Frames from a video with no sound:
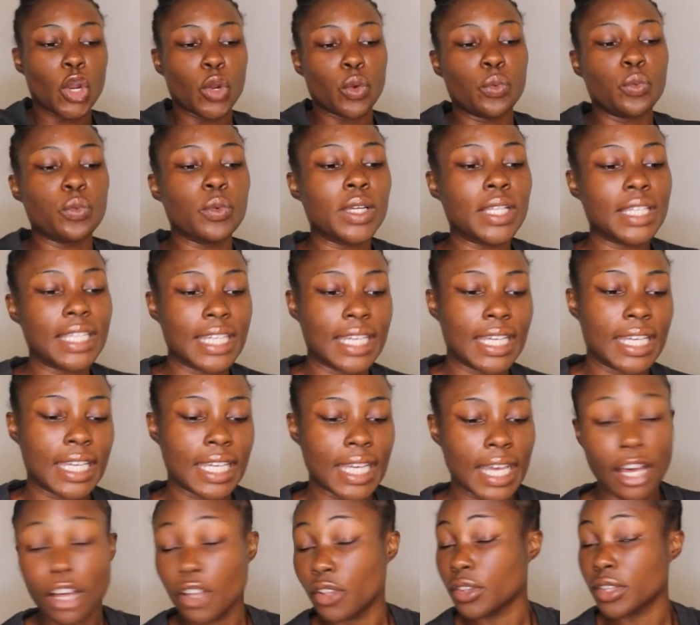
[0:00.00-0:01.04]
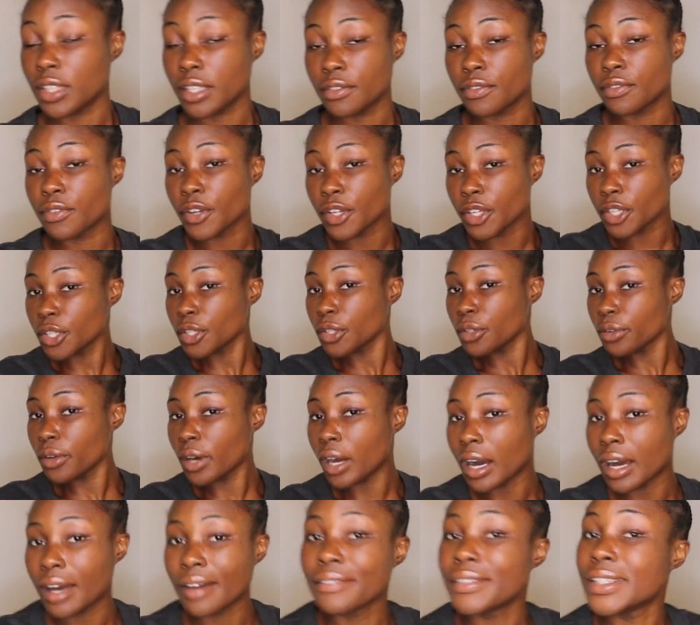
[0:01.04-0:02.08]
really healthy for you,
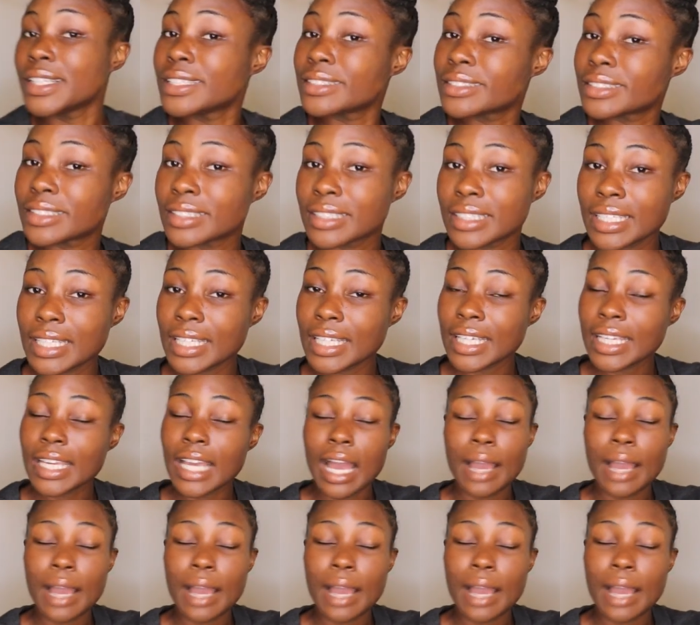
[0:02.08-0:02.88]
obviously.